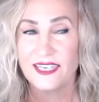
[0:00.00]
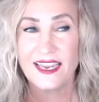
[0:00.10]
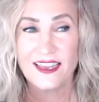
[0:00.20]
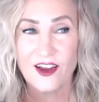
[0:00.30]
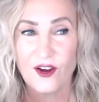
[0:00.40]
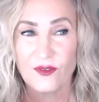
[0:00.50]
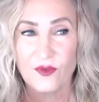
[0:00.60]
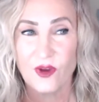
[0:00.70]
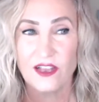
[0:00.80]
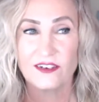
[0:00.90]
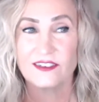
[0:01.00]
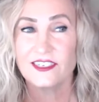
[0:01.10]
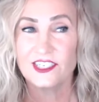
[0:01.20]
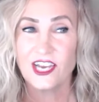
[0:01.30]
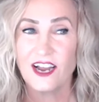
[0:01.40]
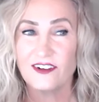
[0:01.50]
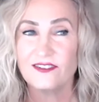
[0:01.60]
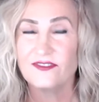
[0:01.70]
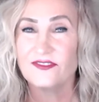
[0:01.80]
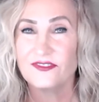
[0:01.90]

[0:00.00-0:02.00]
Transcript: Take care, everyone. Ciao.